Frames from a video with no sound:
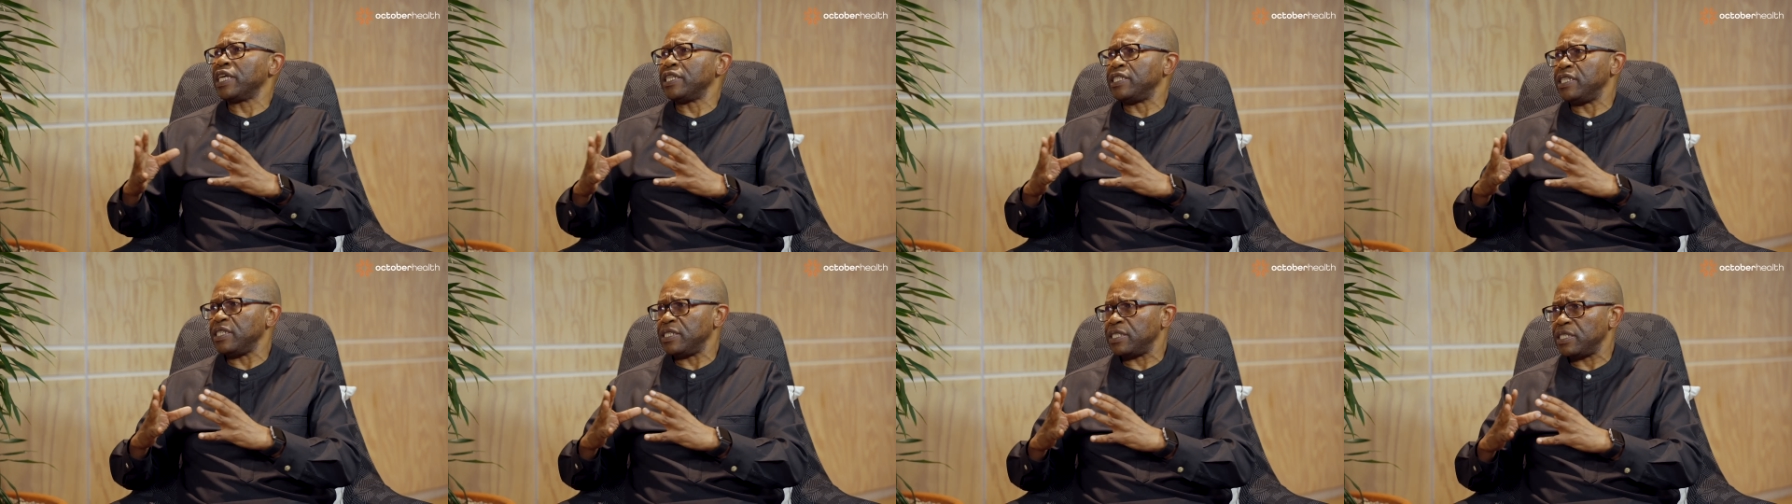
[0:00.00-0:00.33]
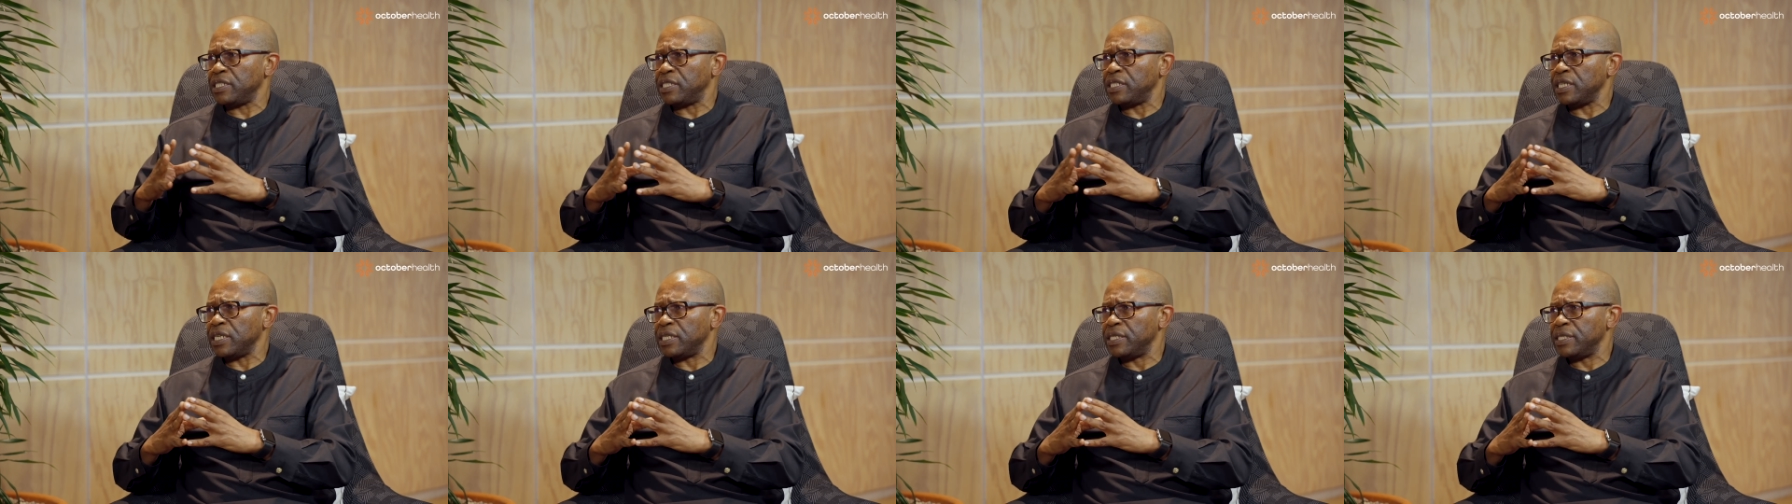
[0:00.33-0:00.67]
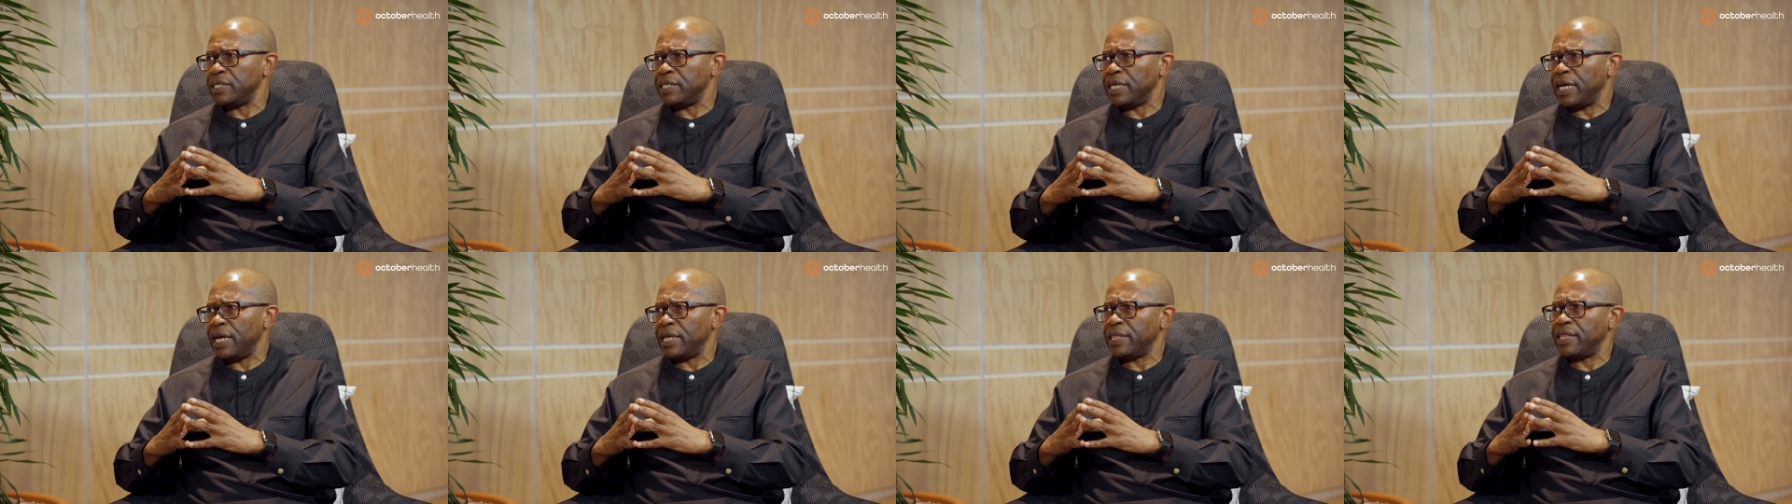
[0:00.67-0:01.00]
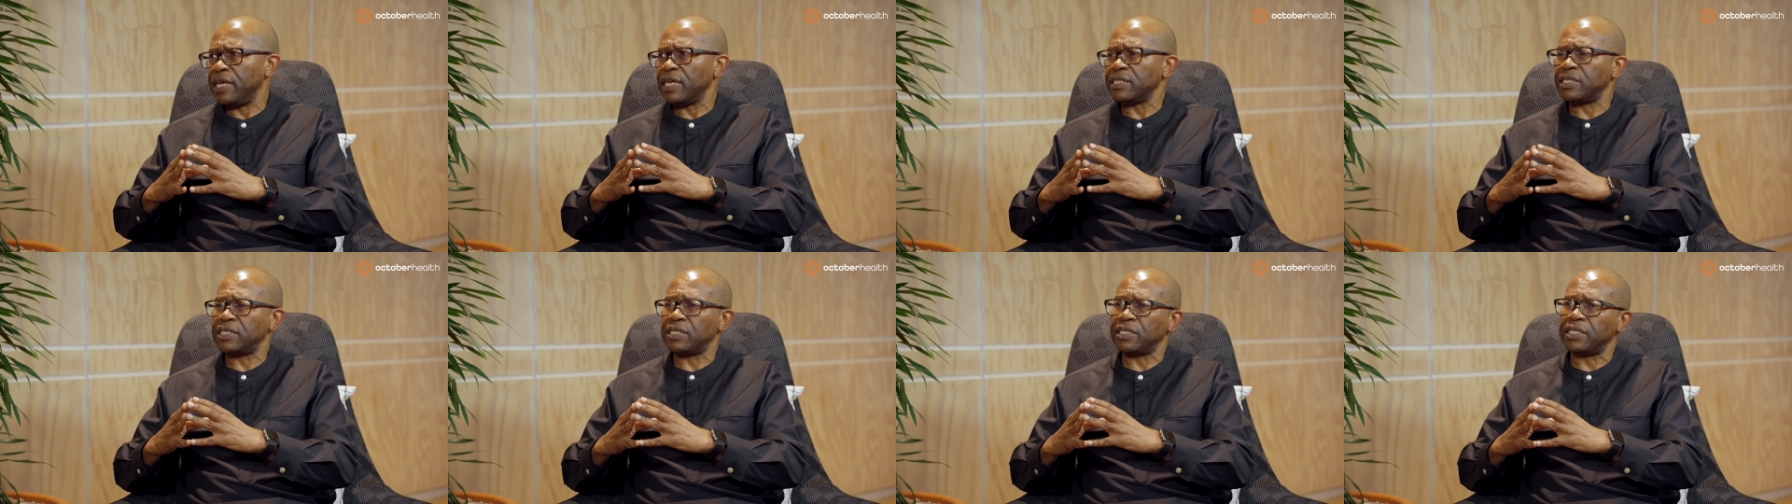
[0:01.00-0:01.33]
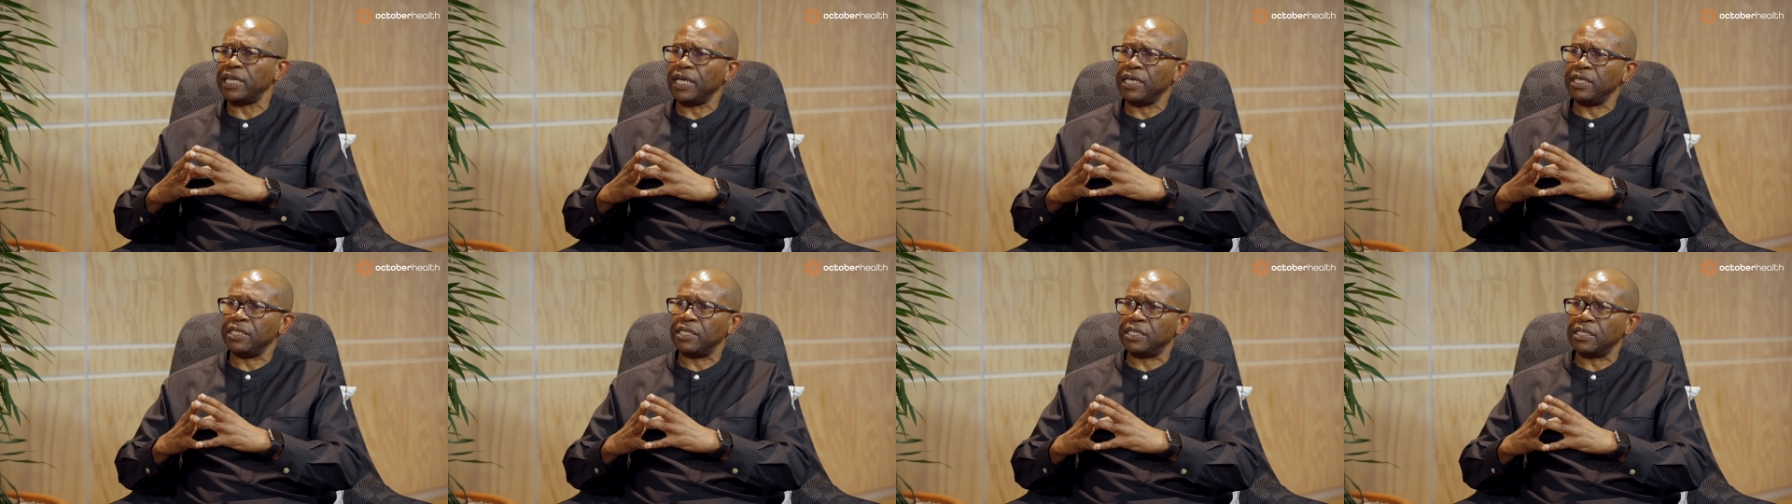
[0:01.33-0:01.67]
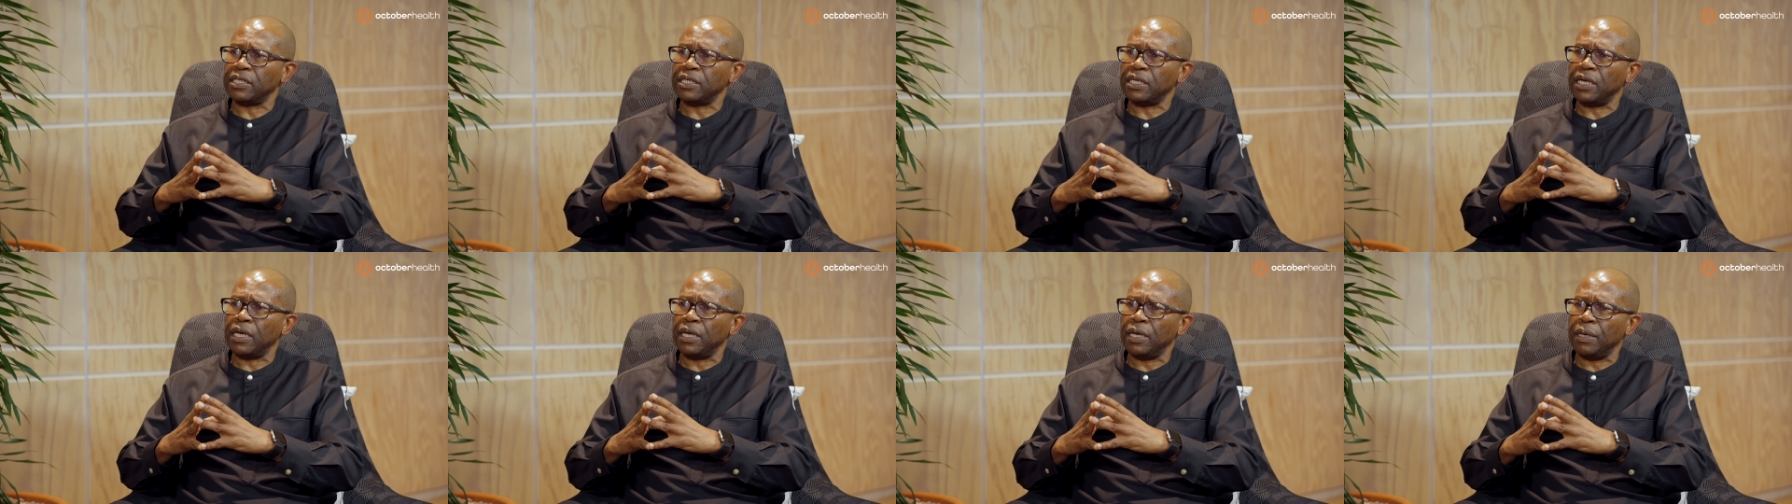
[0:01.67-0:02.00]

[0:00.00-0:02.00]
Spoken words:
a decision at that stage,